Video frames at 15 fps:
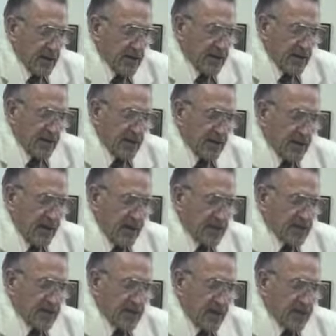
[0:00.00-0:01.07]
said to be
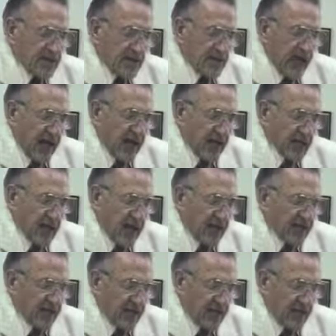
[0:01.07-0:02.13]
also, and also Daniel
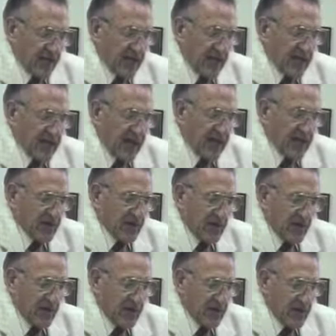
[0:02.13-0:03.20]
12 said, There be a time of
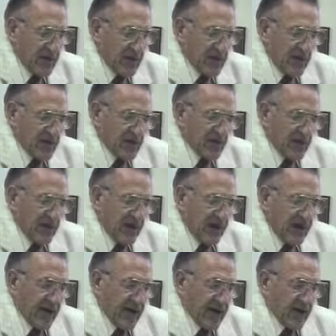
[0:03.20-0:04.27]
trouble, such as never
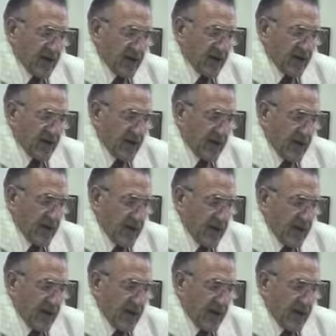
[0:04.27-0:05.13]
like on the earth before.